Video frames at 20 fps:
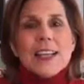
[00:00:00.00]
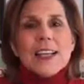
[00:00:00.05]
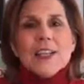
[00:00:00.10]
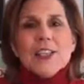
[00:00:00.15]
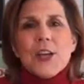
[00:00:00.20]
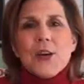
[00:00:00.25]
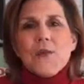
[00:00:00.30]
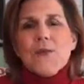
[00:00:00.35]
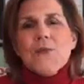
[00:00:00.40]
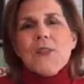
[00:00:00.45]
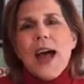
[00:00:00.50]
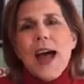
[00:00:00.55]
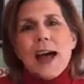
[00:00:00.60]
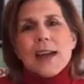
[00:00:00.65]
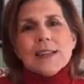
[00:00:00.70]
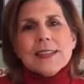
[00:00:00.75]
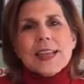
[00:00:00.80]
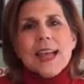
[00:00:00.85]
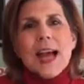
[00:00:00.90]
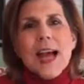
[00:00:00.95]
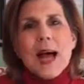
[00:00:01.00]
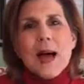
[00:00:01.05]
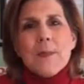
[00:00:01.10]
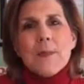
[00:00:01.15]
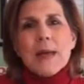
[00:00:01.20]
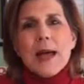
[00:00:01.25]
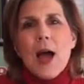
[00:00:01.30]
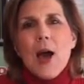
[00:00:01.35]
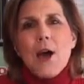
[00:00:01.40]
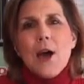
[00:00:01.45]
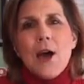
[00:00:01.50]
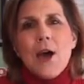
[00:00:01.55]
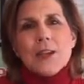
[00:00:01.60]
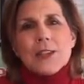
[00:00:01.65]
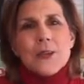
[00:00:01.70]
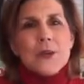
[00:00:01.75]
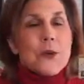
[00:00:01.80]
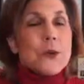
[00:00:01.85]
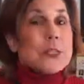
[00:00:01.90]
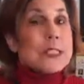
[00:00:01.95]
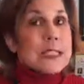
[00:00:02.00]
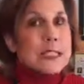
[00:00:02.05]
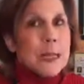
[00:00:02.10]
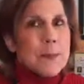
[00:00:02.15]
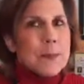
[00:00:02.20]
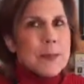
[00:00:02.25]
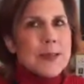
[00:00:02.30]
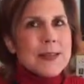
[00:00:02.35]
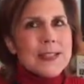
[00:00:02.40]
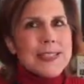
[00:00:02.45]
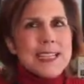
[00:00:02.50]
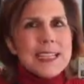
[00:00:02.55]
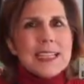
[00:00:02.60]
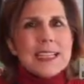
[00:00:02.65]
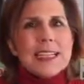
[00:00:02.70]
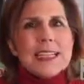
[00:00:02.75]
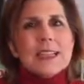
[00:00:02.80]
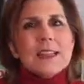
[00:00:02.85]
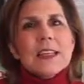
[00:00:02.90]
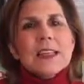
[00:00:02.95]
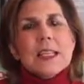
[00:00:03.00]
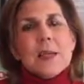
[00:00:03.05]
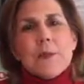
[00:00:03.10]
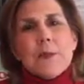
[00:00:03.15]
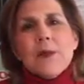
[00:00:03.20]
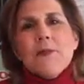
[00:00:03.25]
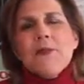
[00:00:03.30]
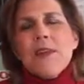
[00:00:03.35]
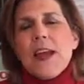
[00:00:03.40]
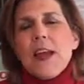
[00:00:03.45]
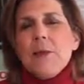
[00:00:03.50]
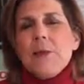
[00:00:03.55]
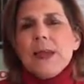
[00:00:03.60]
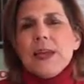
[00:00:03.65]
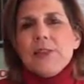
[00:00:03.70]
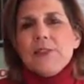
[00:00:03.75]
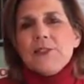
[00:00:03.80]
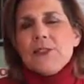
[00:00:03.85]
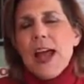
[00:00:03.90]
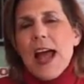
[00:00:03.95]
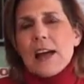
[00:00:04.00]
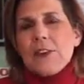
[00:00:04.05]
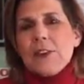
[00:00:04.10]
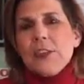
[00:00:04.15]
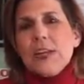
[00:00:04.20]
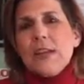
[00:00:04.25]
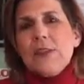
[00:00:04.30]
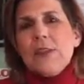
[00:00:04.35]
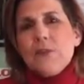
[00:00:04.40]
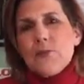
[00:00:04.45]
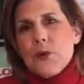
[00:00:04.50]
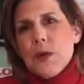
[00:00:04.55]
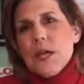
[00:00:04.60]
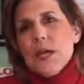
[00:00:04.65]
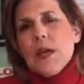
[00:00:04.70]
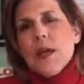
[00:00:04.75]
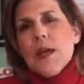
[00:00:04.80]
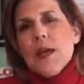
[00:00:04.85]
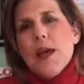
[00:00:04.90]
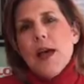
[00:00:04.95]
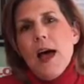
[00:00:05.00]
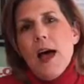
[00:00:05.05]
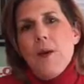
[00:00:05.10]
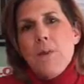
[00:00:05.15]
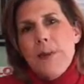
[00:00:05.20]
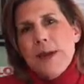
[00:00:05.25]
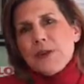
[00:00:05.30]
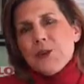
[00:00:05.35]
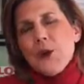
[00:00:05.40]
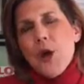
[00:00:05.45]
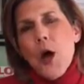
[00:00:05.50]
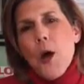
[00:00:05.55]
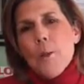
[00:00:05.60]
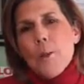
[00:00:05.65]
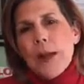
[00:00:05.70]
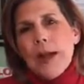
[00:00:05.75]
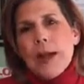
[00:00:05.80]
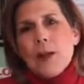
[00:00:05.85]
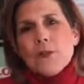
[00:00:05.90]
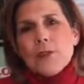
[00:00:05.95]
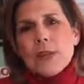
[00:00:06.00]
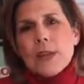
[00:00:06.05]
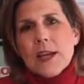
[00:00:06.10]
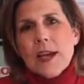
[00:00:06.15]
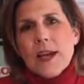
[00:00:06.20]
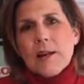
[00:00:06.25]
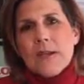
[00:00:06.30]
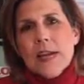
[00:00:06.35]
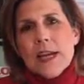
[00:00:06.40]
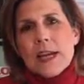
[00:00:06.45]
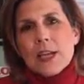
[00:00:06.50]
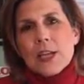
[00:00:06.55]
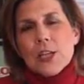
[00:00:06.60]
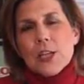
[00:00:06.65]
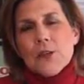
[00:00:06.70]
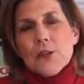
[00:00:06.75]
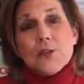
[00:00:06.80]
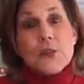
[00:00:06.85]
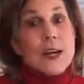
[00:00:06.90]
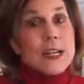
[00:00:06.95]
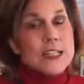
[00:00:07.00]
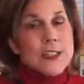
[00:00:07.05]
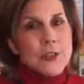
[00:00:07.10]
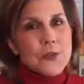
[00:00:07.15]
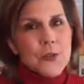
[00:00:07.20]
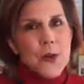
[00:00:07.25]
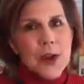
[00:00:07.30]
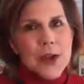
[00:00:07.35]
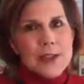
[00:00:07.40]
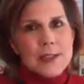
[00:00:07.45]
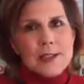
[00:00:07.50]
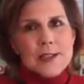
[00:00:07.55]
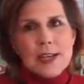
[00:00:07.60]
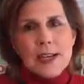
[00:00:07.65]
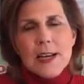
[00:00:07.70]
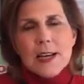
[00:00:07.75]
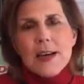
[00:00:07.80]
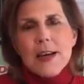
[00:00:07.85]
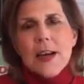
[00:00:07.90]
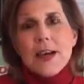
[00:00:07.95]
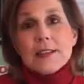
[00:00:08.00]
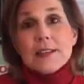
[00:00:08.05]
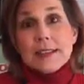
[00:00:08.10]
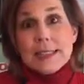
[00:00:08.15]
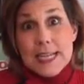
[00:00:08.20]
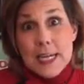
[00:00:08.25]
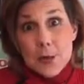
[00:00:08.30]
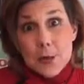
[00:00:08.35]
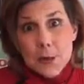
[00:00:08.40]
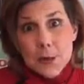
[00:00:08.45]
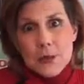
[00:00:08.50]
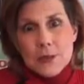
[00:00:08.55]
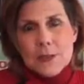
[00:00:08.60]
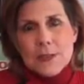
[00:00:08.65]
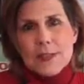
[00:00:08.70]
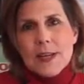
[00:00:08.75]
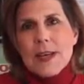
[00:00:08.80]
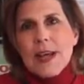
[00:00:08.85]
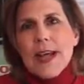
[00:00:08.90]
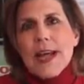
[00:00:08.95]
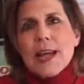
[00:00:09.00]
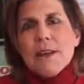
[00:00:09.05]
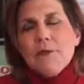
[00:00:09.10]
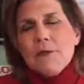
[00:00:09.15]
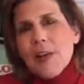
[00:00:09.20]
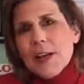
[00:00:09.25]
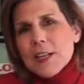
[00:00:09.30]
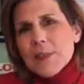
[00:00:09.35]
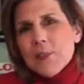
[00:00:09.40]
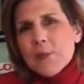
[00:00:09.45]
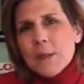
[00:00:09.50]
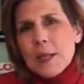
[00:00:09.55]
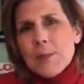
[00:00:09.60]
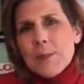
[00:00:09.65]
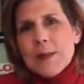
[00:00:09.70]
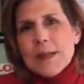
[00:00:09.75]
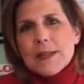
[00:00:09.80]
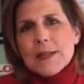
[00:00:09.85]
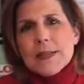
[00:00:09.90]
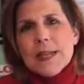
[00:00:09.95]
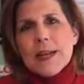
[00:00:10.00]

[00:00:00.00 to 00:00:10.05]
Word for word: So fats um, are also known as lipids, and in the lipid family, there's actually three uh, major compounds. Uh, they include triglycerides, uh, sterols, and phospholipids.